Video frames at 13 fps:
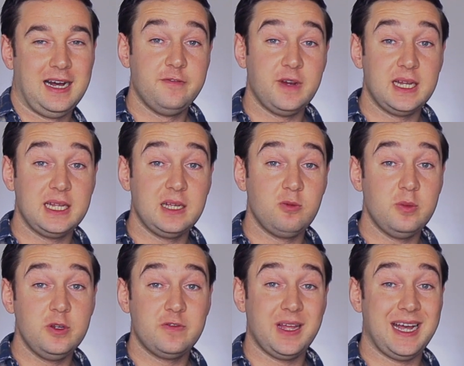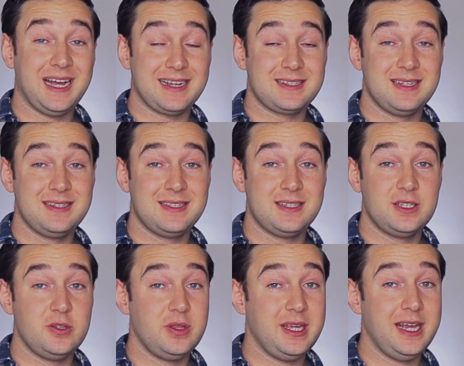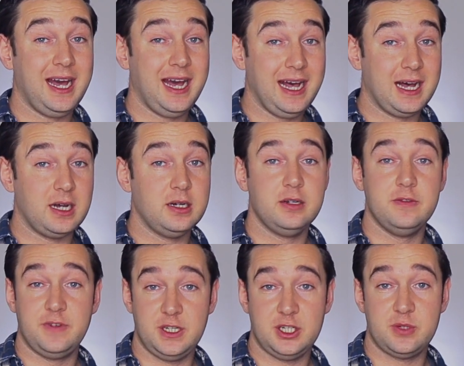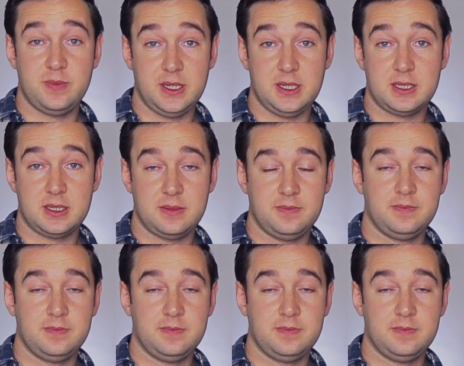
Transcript: And finally, we'll move the accent to the A of each beat.